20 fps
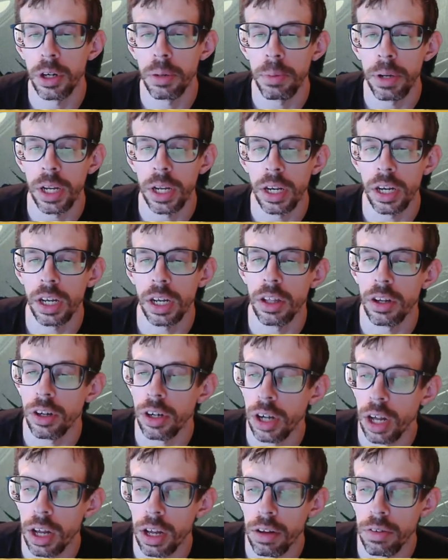beginning of their
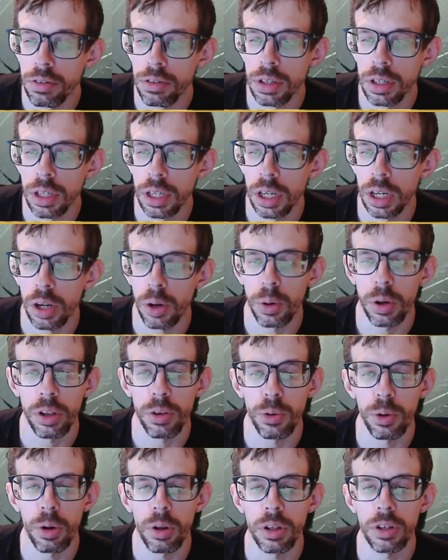lives, and going
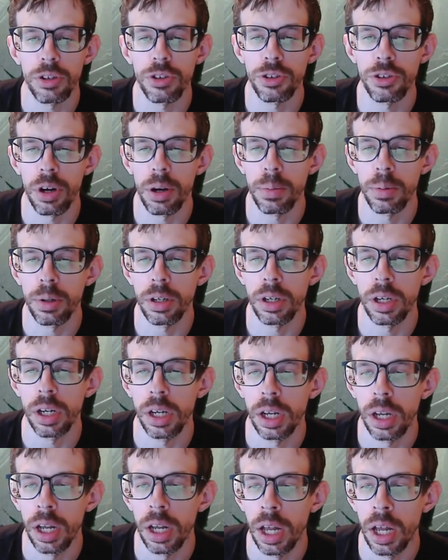through all the drama,
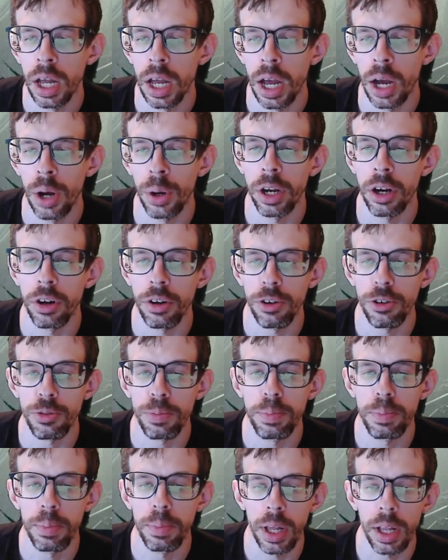how characters
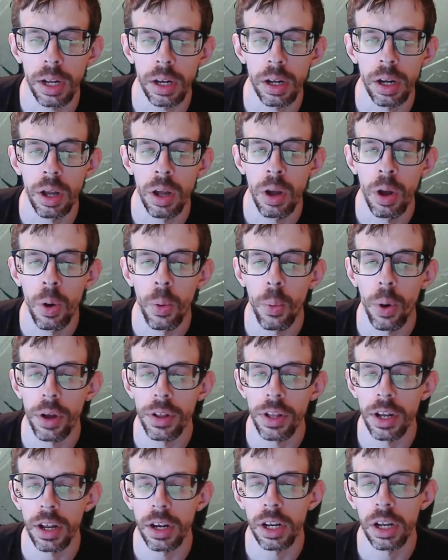met, why
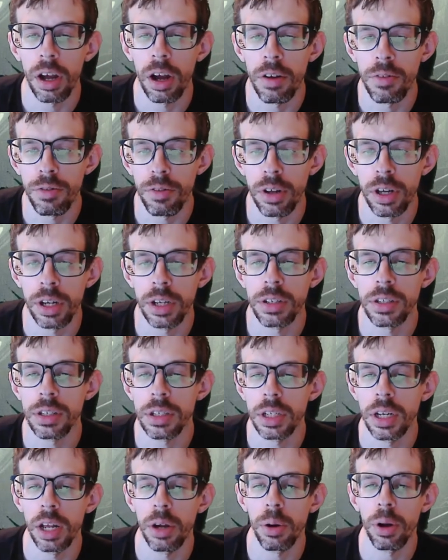they had conflicts,
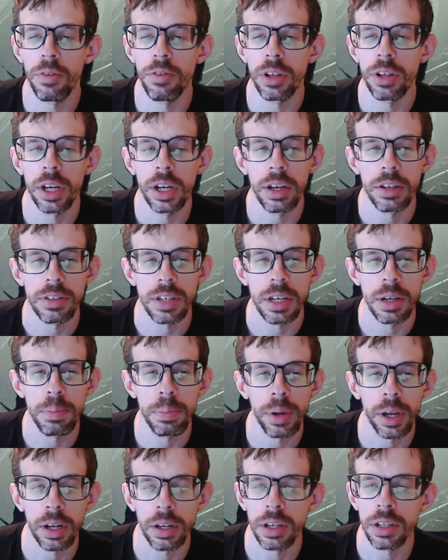and how everything has
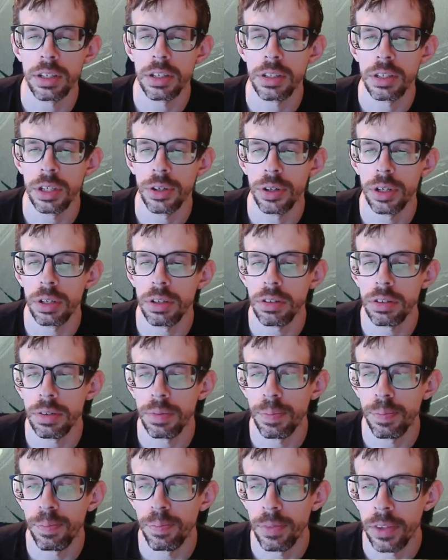impacted the series.
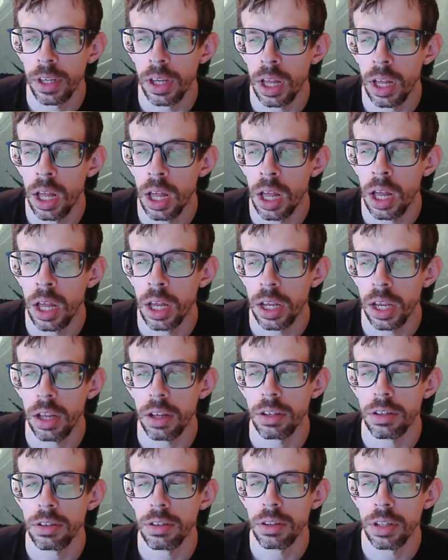
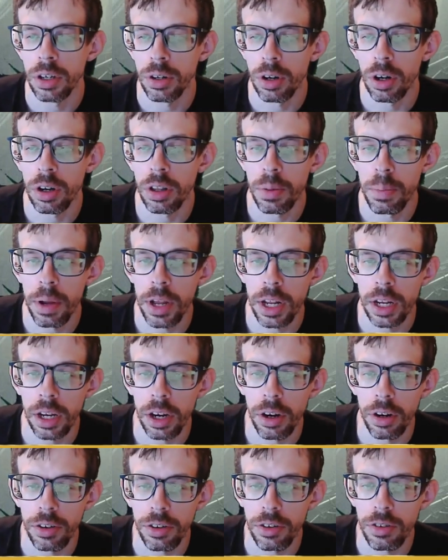Yes, there are the main
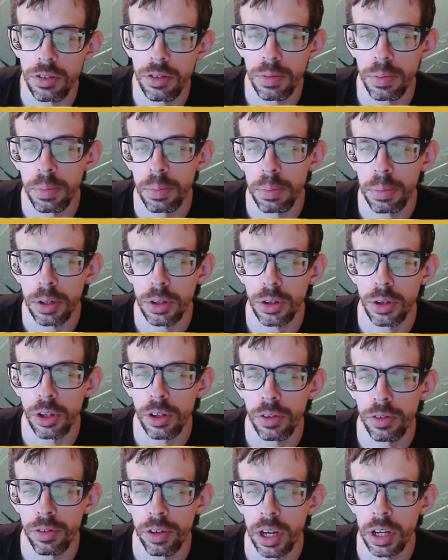characters, but due
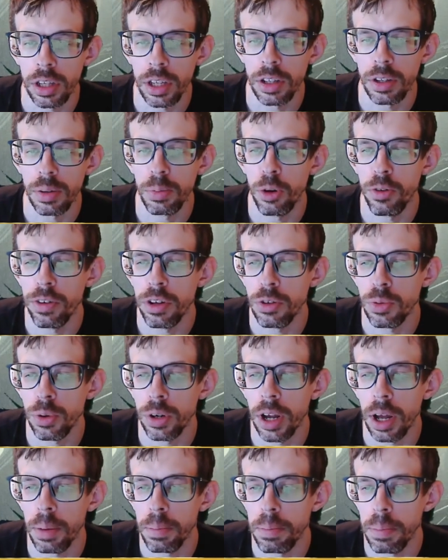to the fact that the movies were
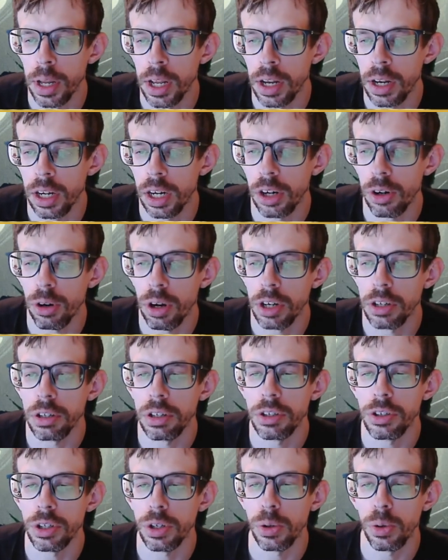not made in
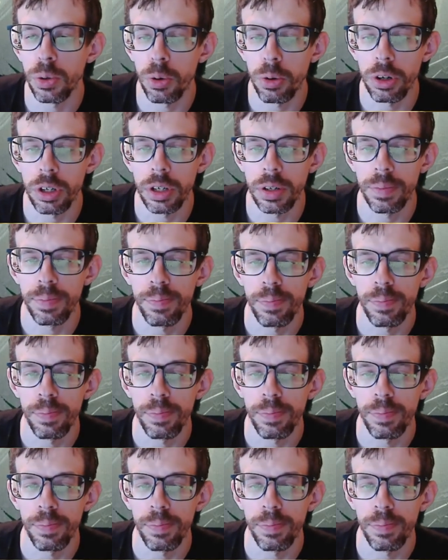chronological order,